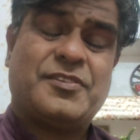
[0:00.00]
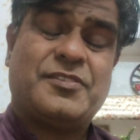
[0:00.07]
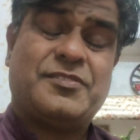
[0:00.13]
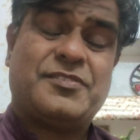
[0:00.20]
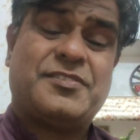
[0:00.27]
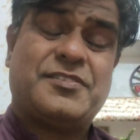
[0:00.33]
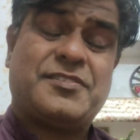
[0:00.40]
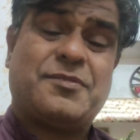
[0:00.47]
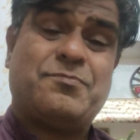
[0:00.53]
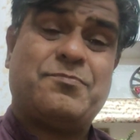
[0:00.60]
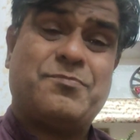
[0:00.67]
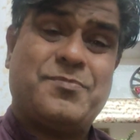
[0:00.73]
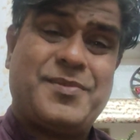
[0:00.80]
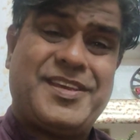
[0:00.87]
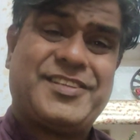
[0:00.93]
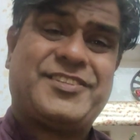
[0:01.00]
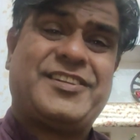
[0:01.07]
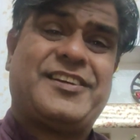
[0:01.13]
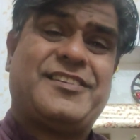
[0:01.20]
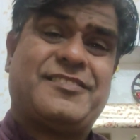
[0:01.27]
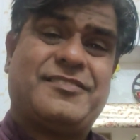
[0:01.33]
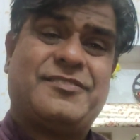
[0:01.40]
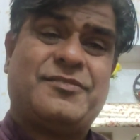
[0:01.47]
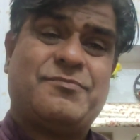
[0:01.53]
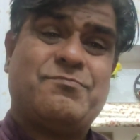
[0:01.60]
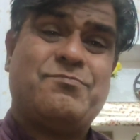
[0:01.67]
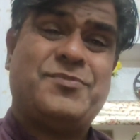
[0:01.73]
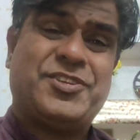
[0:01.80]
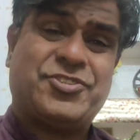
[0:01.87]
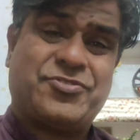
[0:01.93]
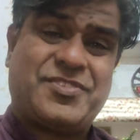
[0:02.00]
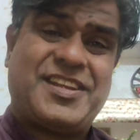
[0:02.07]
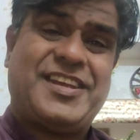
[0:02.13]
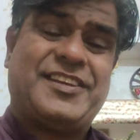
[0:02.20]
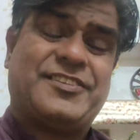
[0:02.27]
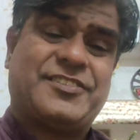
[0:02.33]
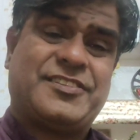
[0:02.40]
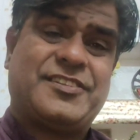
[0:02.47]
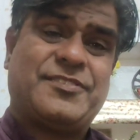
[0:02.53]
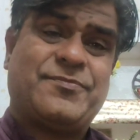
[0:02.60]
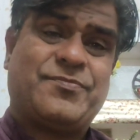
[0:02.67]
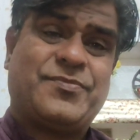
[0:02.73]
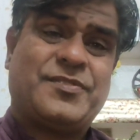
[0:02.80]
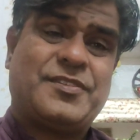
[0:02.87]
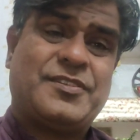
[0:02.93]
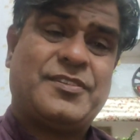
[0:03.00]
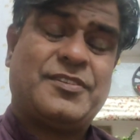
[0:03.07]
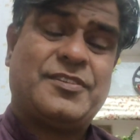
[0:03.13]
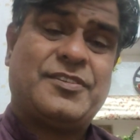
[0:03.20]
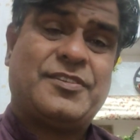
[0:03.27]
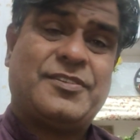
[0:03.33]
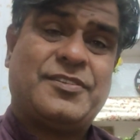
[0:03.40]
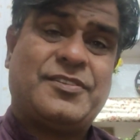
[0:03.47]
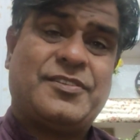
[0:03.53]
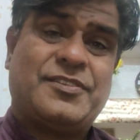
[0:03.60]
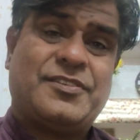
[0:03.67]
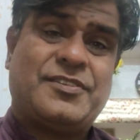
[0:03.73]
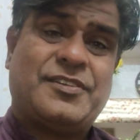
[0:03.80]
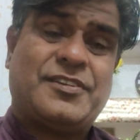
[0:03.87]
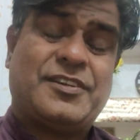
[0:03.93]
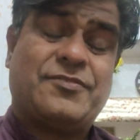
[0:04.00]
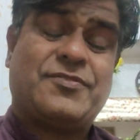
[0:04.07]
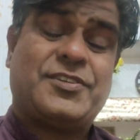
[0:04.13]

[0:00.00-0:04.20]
This is the major mistakes of